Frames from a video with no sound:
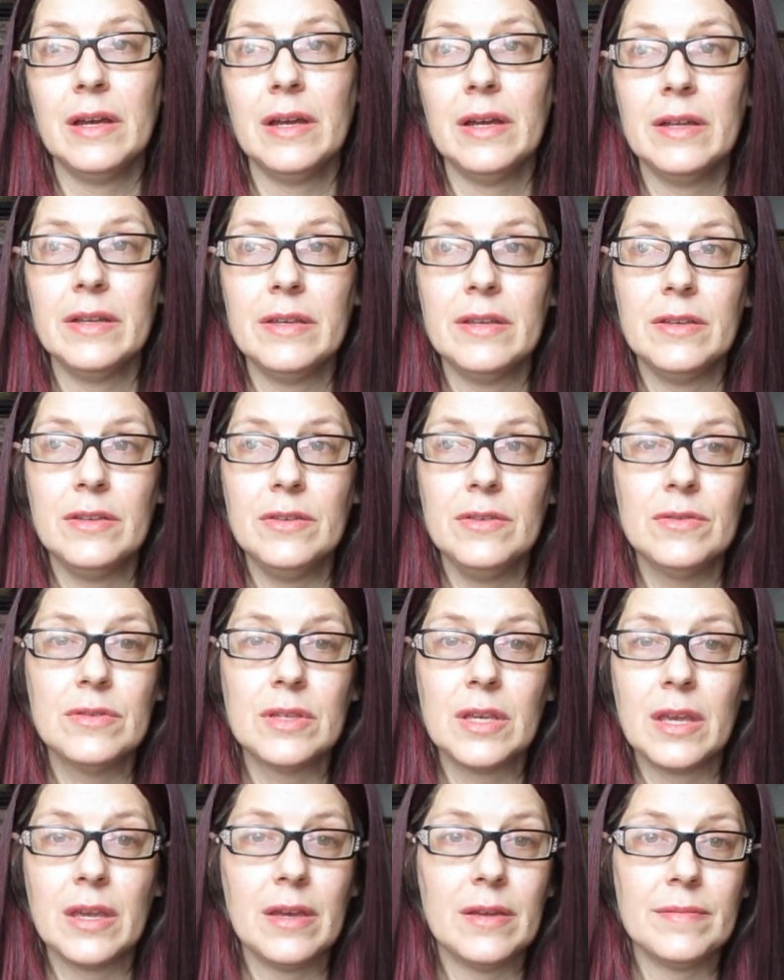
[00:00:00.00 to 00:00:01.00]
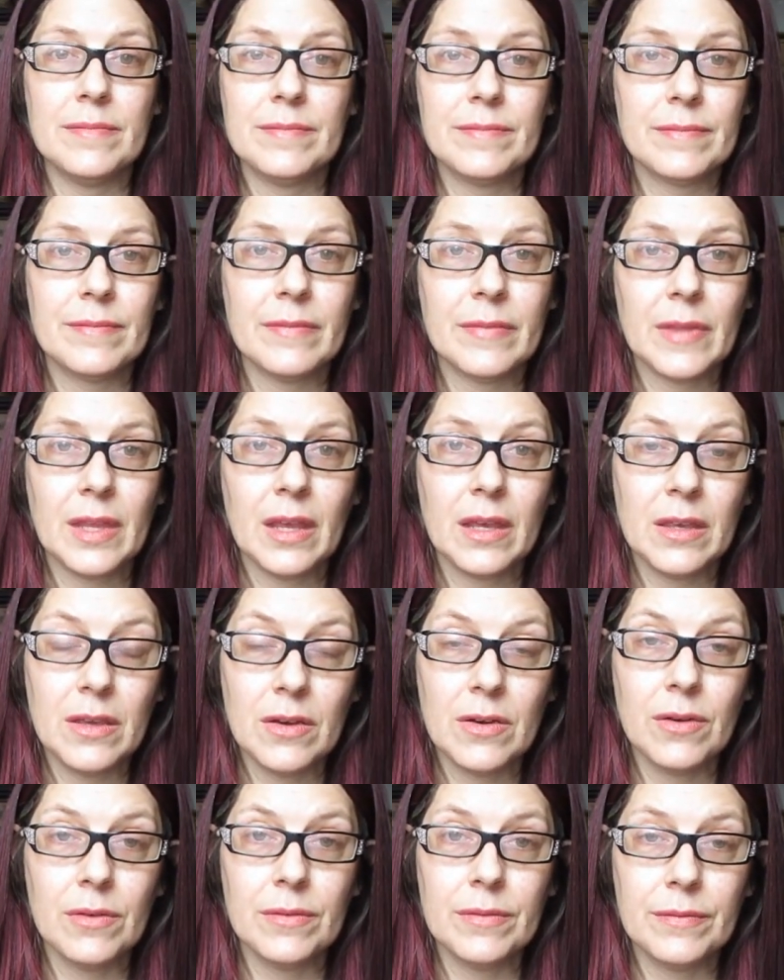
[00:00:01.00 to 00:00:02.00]
and using it,
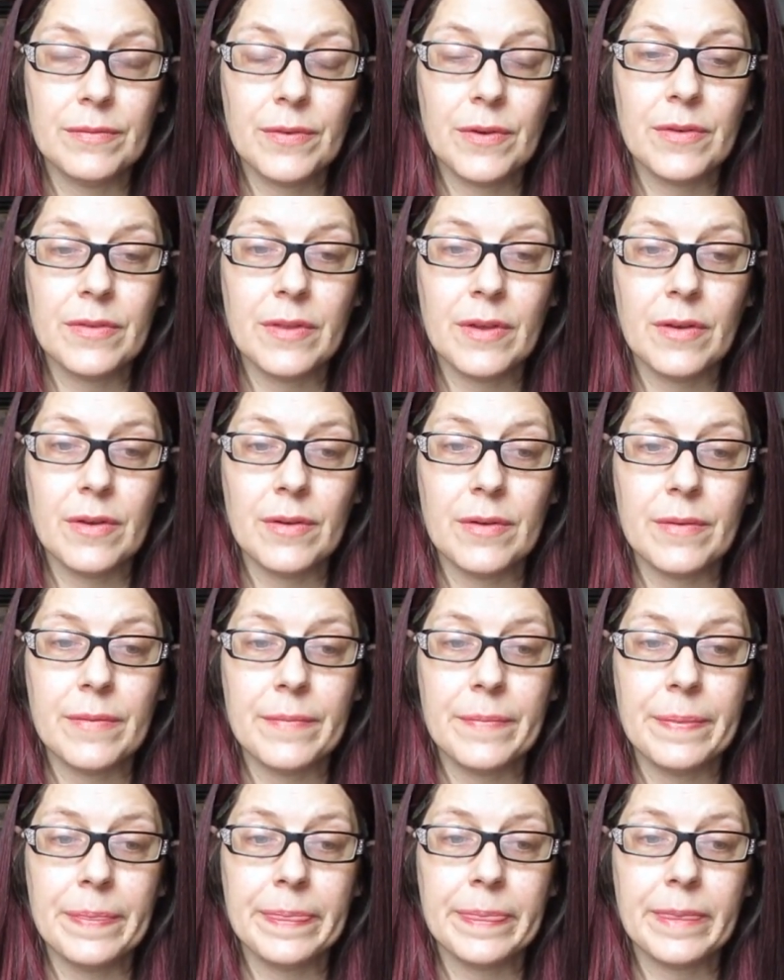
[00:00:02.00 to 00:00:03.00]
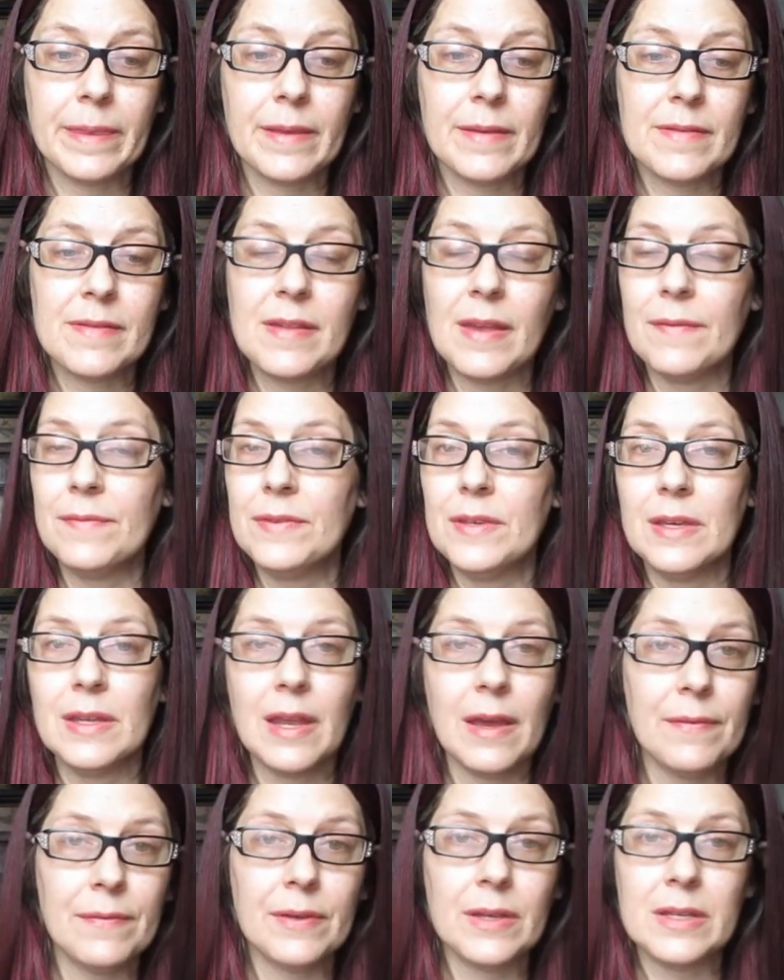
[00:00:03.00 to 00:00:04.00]
you know, for their safety
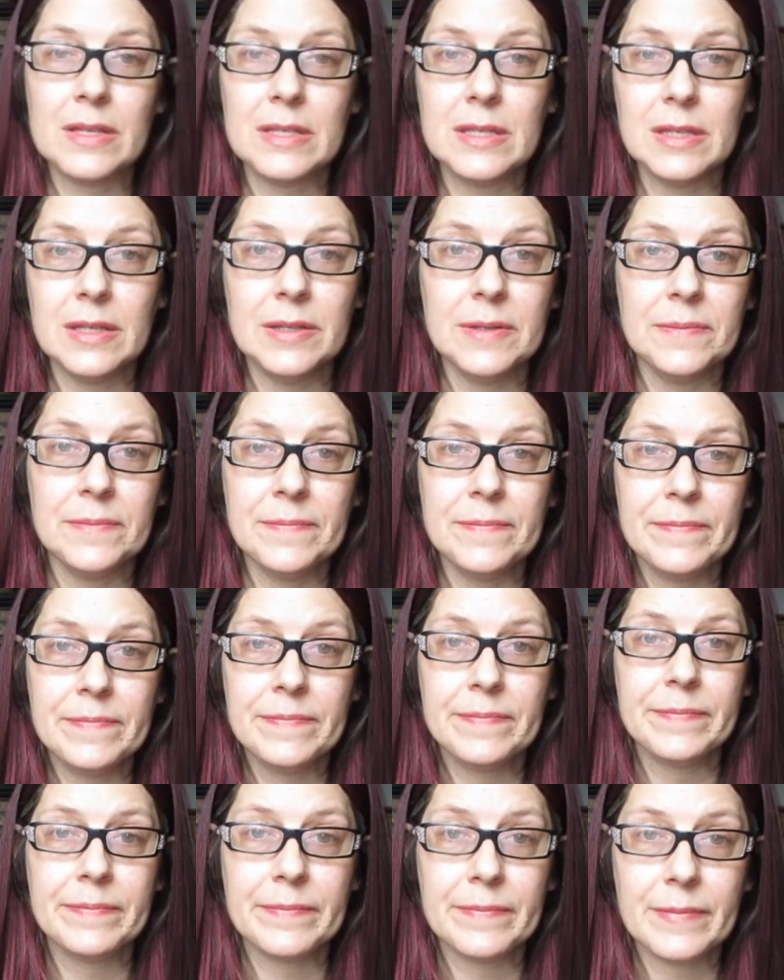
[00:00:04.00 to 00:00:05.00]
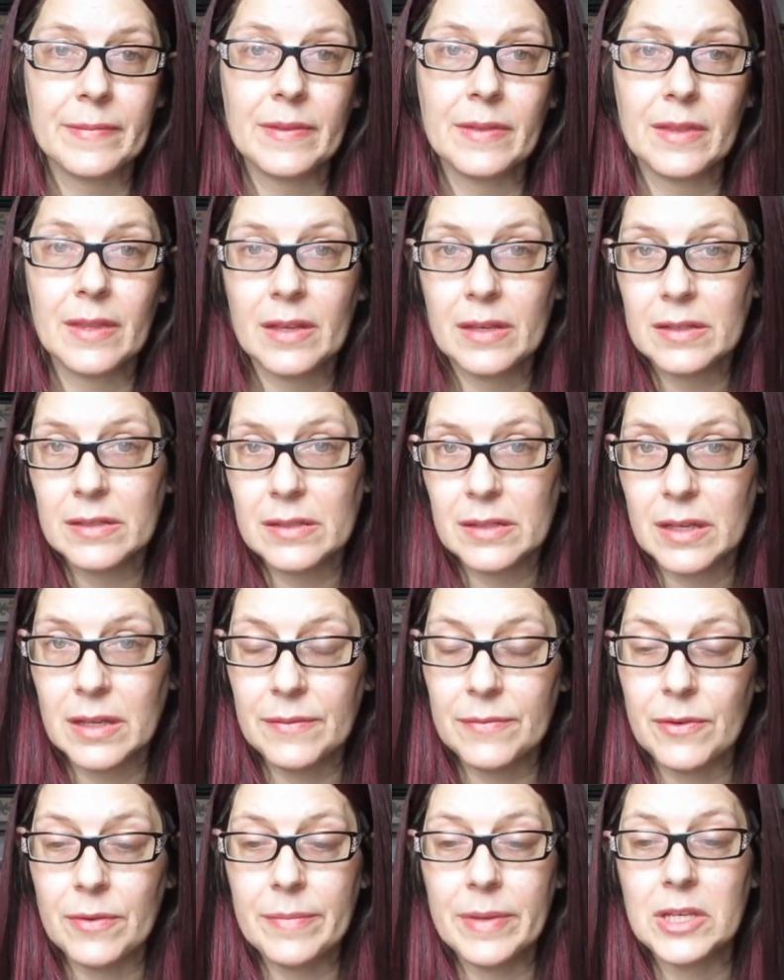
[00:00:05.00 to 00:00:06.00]
and efficacy
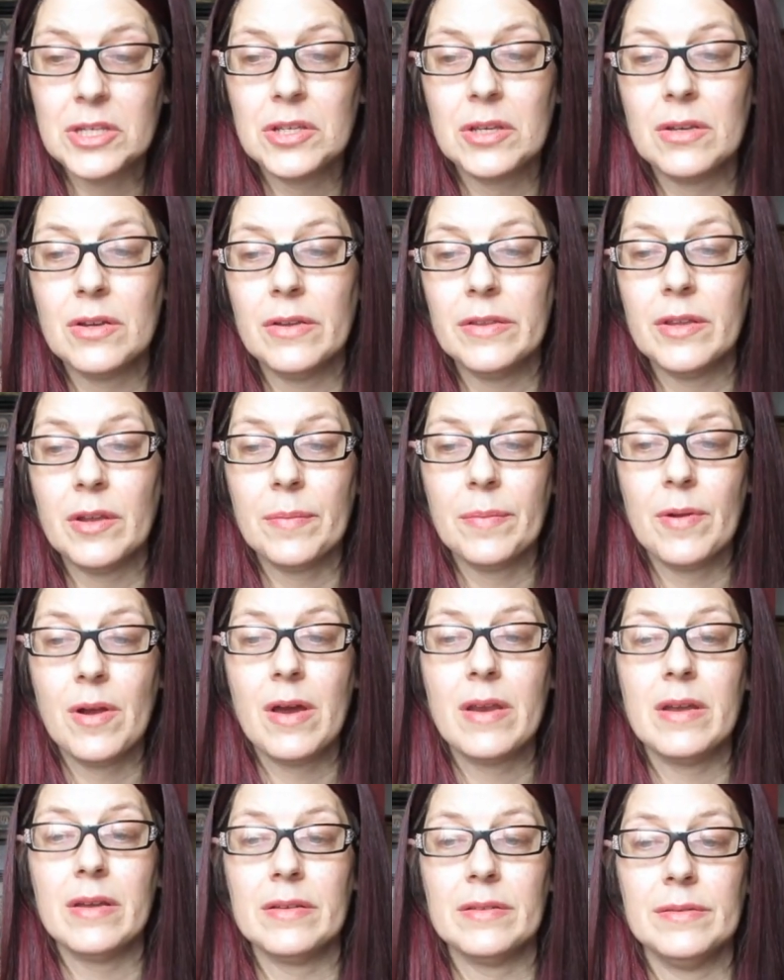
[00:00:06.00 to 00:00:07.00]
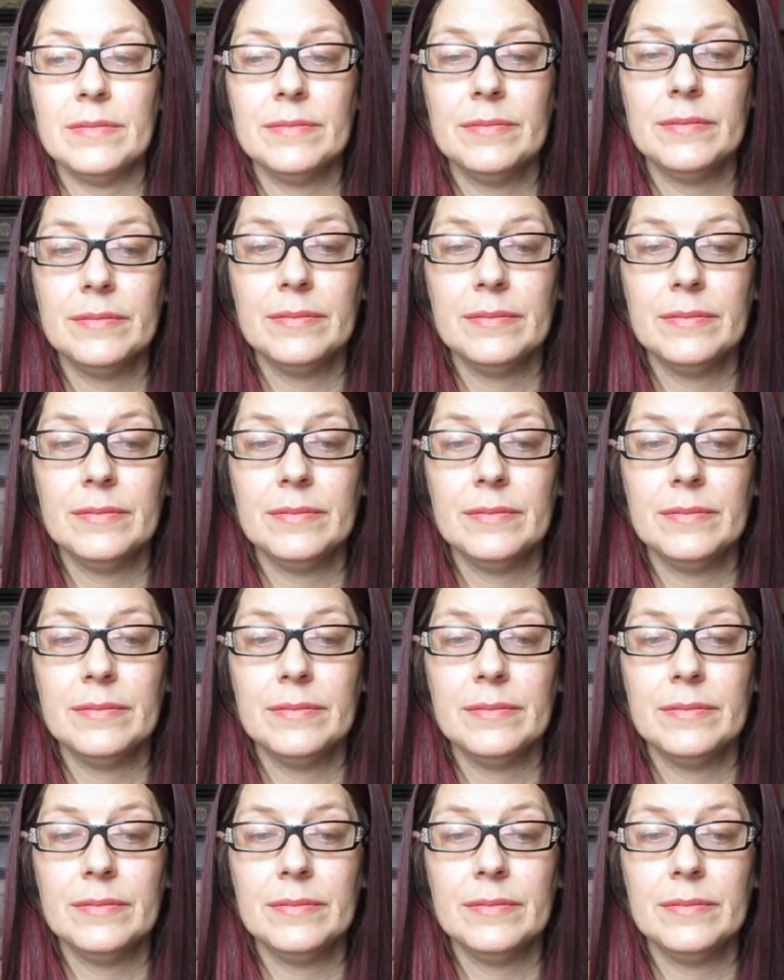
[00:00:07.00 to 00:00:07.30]
information on their product.